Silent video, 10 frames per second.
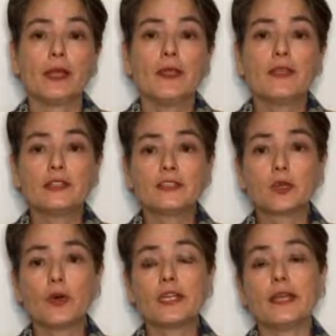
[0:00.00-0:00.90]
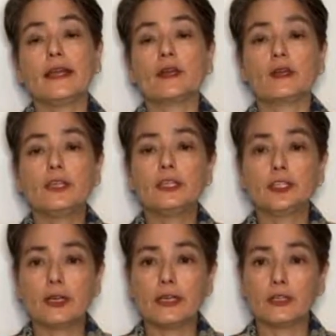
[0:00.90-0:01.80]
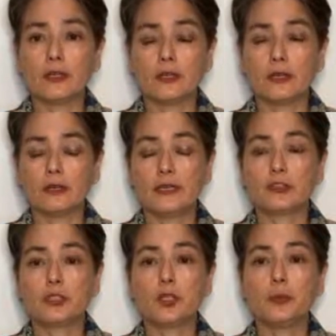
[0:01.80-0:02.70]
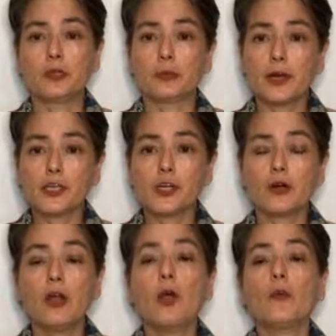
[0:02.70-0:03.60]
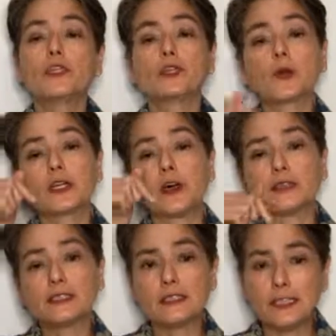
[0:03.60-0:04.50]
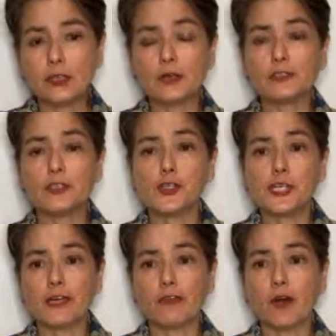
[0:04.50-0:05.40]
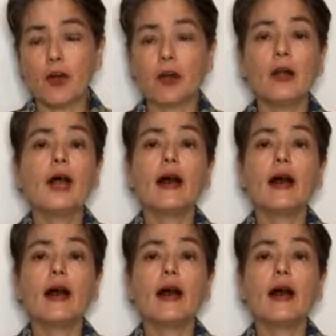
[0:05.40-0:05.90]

This is going to increase your intratubular pressure, which is going to cause a decrease in GFR,